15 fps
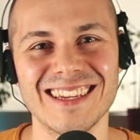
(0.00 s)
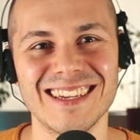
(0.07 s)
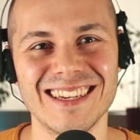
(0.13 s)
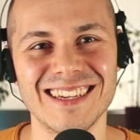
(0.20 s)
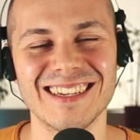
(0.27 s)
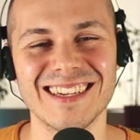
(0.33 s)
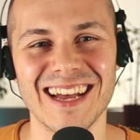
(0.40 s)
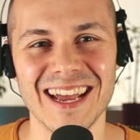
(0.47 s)

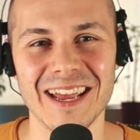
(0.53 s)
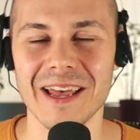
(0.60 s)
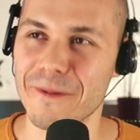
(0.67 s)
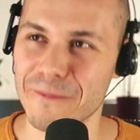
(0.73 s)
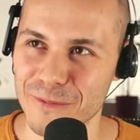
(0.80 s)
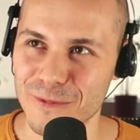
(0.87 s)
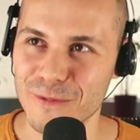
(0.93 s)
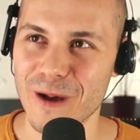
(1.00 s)

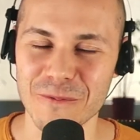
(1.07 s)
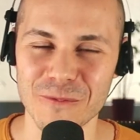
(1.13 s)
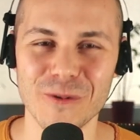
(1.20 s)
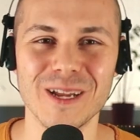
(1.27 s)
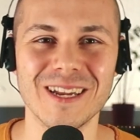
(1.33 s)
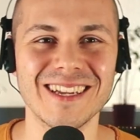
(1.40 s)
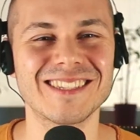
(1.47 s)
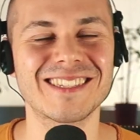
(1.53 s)
I'm
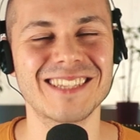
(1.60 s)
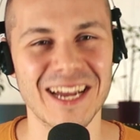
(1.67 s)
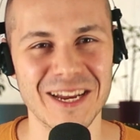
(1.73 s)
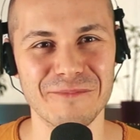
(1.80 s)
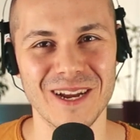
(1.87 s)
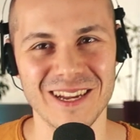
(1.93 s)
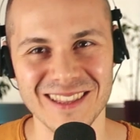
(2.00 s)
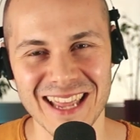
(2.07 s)
willing to
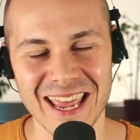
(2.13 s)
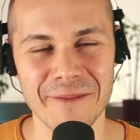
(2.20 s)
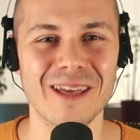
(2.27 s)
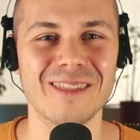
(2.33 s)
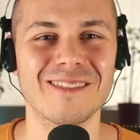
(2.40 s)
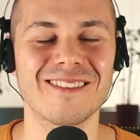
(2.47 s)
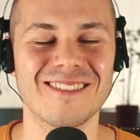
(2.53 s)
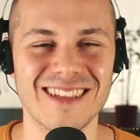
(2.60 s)
sign my name
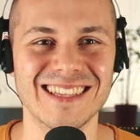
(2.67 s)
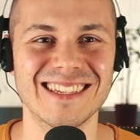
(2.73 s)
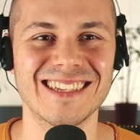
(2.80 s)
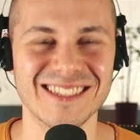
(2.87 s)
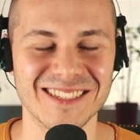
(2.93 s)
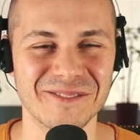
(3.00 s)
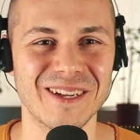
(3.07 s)
under that as